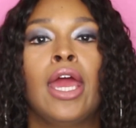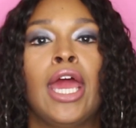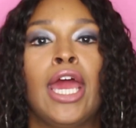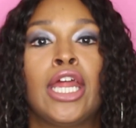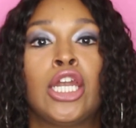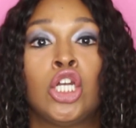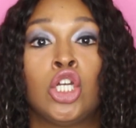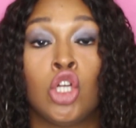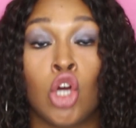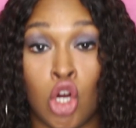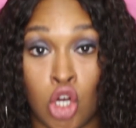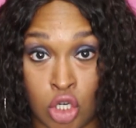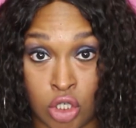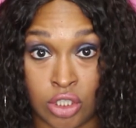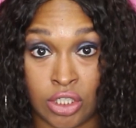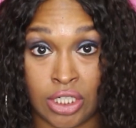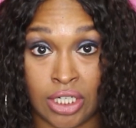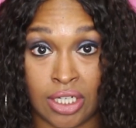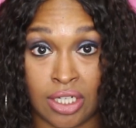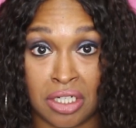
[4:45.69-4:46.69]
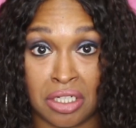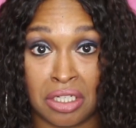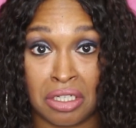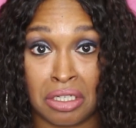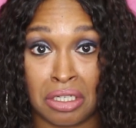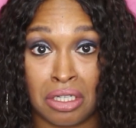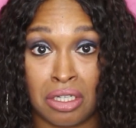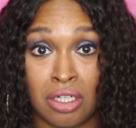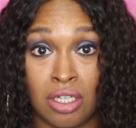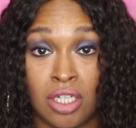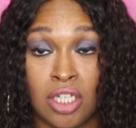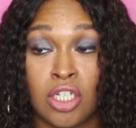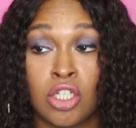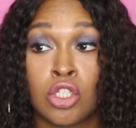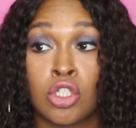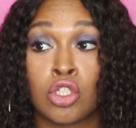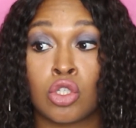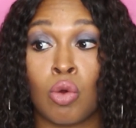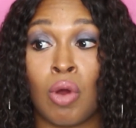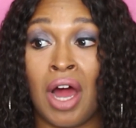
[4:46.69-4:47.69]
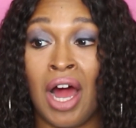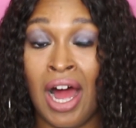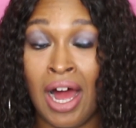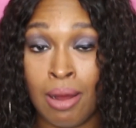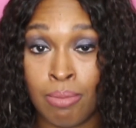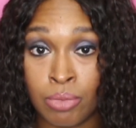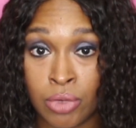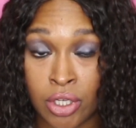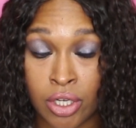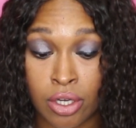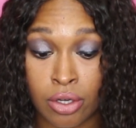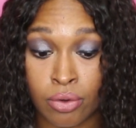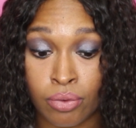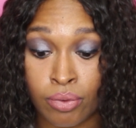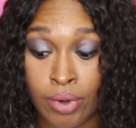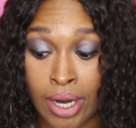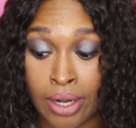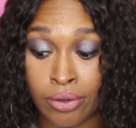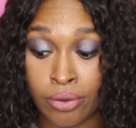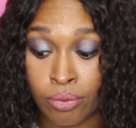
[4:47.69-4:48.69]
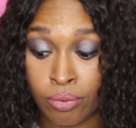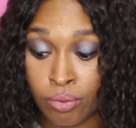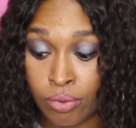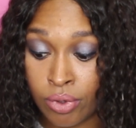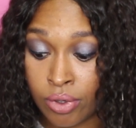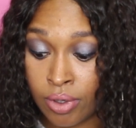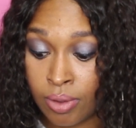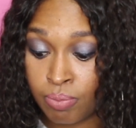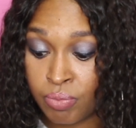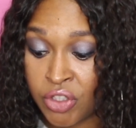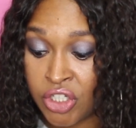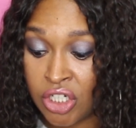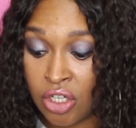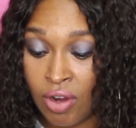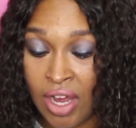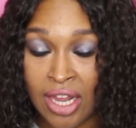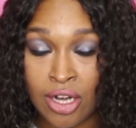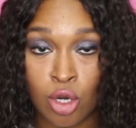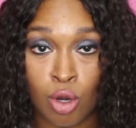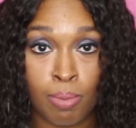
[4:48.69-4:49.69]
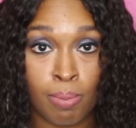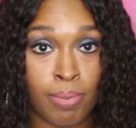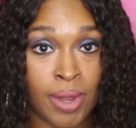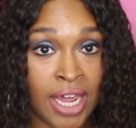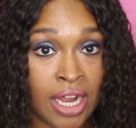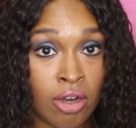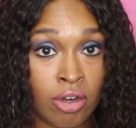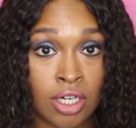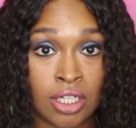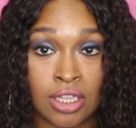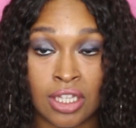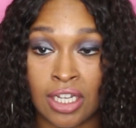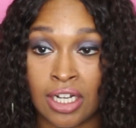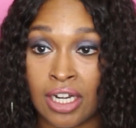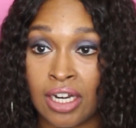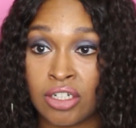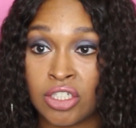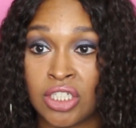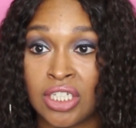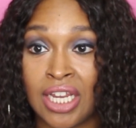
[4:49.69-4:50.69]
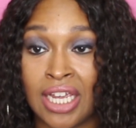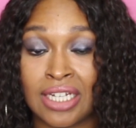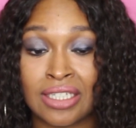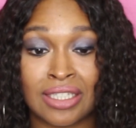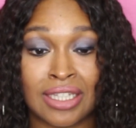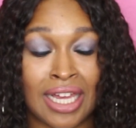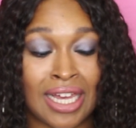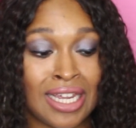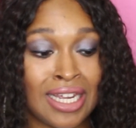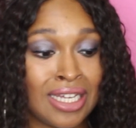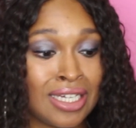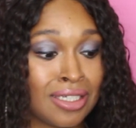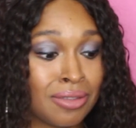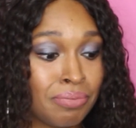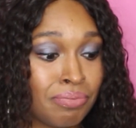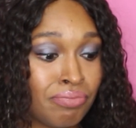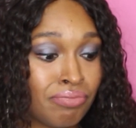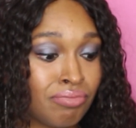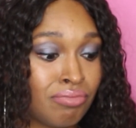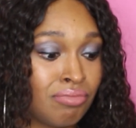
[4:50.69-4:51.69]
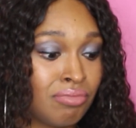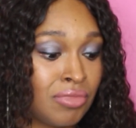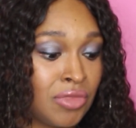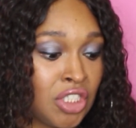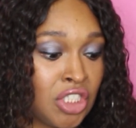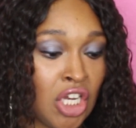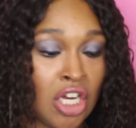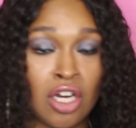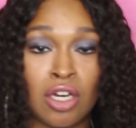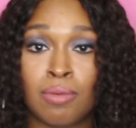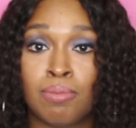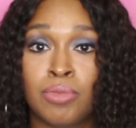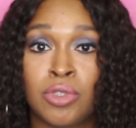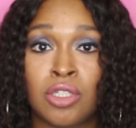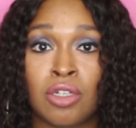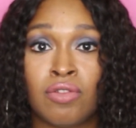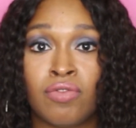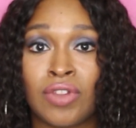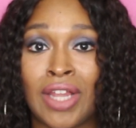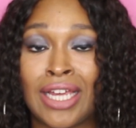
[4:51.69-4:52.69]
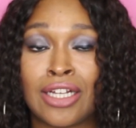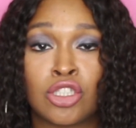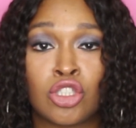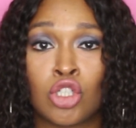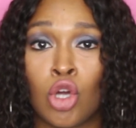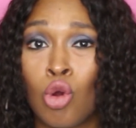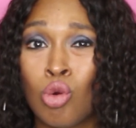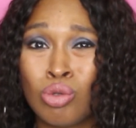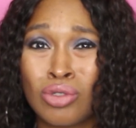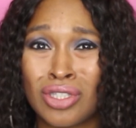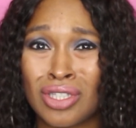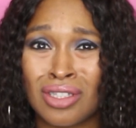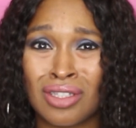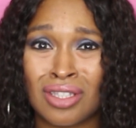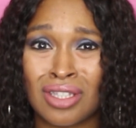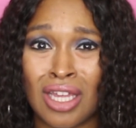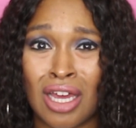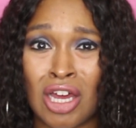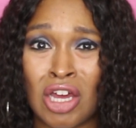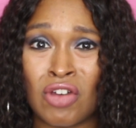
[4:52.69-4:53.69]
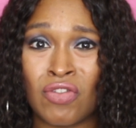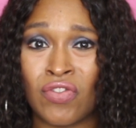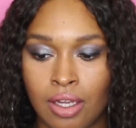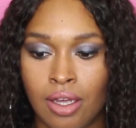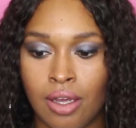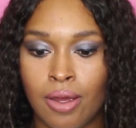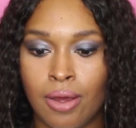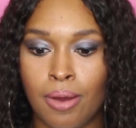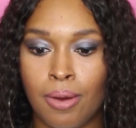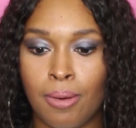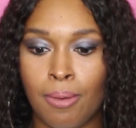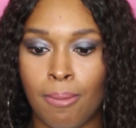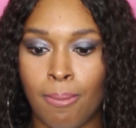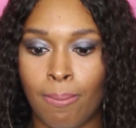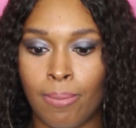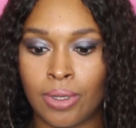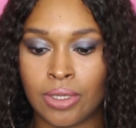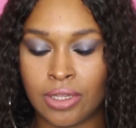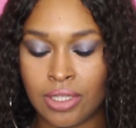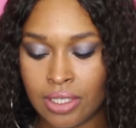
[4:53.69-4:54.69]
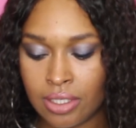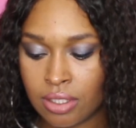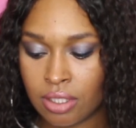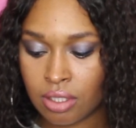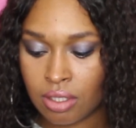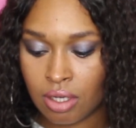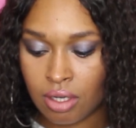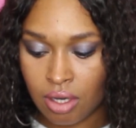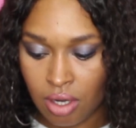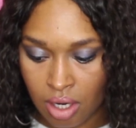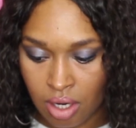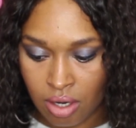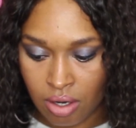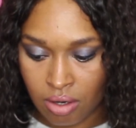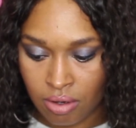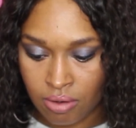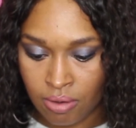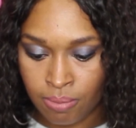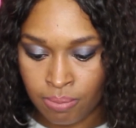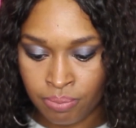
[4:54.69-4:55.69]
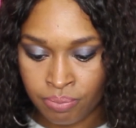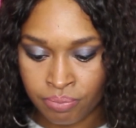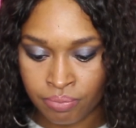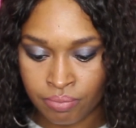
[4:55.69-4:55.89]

and dog shit. So I'm looking around the room. She don't have no bed or anything in there. She has like tubs of like totes and stuff. But this girl,